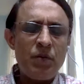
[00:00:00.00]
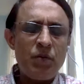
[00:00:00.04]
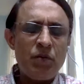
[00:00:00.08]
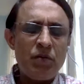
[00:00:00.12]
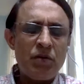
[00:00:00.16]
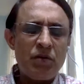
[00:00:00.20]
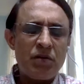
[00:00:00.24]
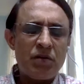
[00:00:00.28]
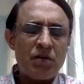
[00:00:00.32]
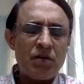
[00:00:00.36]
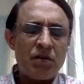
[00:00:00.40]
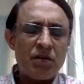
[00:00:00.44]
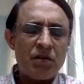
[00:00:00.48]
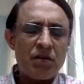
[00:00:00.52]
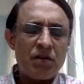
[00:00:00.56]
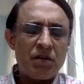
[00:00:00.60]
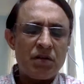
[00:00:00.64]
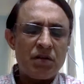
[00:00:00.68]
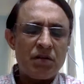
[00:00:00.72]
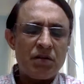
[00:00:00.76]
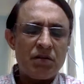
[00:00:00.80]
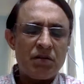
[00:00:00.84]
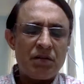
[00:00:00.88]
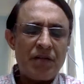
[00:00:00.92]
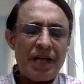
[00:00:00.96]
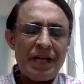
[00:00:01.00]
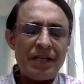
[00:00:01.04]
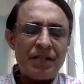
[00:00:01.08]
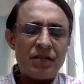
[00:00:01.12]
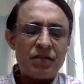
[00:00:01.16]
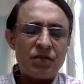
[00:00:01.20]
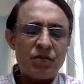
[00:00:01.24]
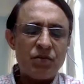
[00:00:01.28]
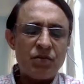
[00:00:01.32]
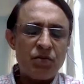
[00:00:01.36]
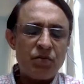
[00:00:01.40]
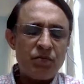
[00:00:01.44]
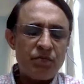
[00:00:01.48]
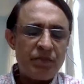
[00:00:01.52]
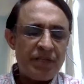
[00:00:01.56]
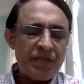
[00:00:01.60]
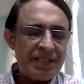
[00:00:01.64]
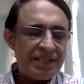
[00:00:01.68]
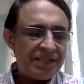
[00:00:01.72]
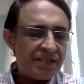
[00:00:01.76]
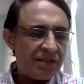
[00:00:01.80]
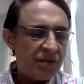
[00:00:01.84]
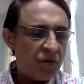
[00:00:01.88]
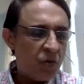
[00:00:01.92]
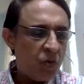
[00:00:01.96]
would like to
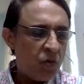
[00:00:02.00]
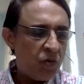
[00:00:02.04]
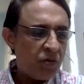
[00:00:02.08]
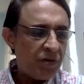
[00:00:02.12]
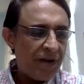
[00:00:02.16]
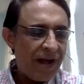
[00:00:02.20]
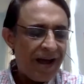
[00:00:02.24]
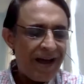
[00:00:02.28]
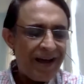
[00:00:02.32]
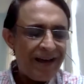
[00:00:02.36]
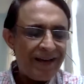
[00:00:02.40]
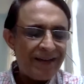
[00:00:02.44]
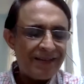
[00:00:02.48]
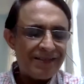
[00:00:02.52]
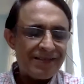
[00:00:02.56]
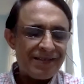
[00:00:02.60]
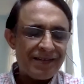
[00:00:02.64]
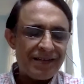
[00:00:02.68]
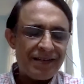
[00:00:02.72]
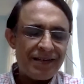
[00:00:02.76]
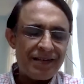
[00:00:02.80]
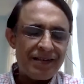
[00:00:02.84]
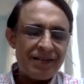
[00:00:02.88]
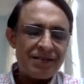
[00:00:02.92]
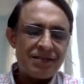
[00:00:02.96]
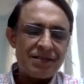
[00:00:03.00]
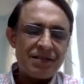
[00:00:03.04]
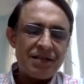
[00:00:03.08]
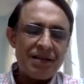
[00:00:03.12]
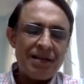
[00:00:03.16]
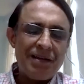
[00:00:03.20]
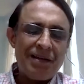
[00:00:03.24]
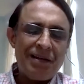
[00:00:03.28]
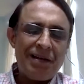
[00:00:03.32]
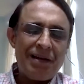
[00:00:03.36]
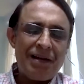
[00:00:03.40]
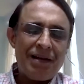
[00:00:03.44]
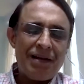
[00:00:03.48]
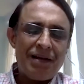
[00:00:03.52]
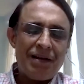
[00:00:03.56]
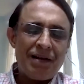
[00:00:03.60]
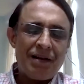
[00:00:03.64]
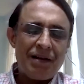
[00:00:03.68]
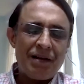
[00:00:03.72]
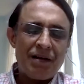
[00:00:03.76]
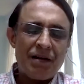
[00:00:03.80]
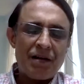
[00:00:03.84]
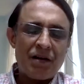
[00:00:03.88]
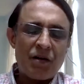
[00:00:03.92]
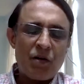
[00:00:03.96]
be known as is
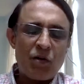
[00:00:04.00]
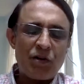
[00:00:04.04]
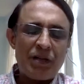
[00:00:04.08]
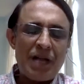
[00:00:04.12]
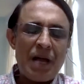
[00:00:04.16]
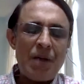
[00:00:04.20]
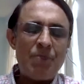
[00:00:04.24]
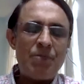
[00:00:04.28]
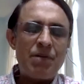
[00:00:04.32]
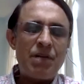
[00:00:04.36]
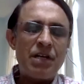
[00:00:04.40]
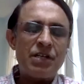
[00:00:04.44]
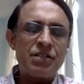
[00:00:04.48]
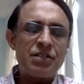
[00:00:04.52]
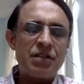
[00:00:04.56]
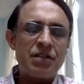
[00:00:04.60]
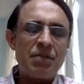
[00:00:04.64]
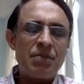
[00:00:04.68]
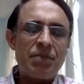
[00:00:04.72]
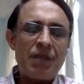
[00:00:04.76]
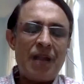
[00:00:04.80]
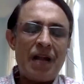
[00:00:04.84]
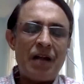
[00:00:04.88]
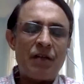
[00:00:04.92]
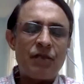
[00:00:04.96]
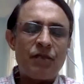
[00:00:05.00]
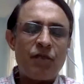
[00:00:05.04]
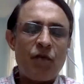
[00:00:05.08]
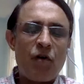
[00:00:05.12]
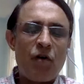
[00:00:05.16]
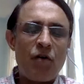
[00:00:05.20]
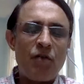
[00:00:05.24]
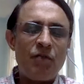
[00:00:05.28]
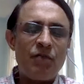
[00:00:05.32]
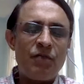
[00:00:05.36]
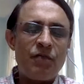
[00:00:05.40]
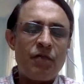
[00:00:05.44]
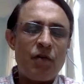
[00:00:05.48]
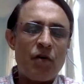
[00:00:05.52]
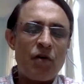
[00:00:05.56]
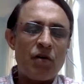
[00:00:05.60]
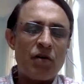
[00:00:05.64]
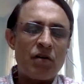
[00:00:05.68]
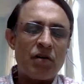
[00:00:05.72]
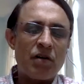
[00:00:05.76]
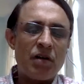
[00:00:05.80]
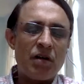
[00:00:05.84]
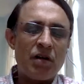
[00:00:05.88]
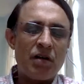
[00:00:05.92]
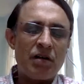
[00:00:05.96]
collaboration platform
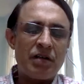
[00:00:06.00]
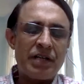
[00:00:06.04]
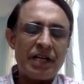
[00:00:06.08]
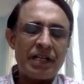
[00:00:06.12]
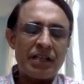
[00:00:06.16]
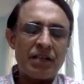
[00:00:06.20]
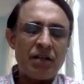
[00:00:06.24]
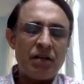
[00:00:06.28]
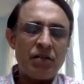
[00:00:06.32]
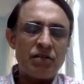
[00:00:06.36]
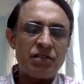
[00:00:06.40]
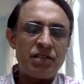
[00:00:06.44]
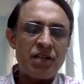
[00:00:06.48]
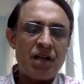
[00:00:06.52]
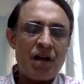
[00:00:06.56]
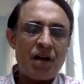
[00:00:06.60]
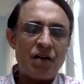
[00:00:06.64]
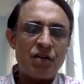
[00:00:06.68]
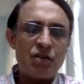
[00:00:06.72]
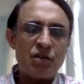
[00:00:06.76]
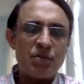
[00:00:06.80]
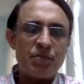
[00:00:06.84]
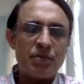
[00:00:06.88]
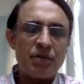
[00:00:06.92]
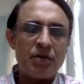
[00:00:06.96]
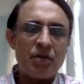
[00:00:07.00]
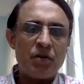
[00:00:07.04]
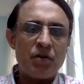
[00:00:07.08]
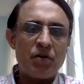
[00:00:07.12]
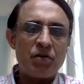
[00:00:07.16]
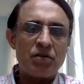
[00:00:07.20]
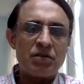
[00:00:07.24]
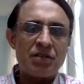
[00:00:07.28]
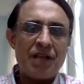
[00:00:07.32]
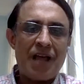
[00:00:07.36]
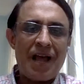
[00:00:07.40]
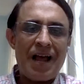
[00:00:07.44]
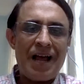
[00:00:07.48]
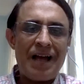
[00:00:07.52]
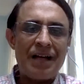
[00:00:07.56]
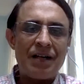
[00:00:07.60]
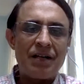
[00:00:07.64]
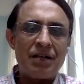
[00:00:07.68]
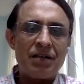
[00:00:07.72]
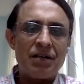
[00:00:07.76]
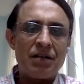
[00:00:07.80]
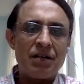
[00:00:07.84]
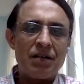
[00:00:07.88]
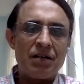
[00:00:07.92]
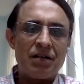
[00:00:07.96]
for technology entrepreneurs and
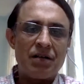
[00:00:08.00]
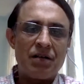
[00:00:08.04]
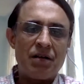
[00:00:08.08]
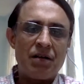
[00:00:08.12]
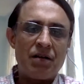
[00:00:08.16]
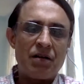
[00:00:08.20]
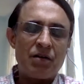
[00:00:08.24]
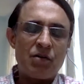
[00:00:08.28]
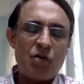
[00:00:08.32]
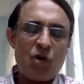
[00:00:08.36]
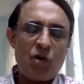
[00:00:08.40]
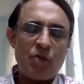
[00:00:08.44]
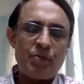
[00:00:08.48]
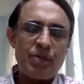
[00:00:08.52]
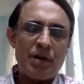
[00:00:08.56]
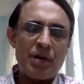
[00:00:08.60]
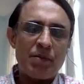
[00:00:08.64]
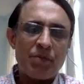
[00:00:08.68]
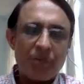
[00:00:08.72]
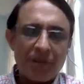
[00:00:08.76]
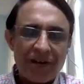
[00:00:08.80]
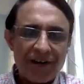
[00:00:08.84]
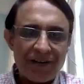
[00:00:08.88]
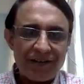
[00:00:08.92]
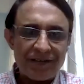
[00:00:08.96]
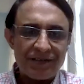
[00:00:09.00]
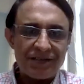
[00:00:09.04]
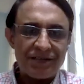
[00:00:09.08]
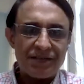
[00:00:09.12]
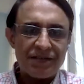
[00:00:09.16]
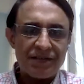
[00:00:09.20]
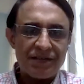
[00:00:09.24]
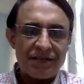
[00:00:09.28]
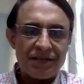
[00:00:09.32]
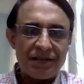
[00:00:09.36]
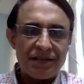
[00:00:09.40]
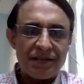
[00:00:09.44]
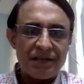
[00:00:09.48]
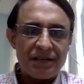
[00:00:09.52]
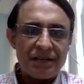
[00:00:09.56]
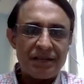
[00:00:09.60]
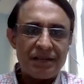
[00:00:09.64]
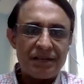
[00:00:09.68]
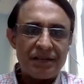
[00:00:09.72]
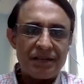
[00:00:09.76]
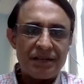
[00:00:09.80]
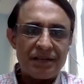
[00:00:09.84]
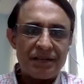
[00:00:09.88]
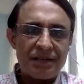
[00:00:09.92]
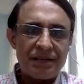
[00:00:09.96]
corporate players.
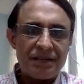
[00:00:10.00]
Mm-hmm.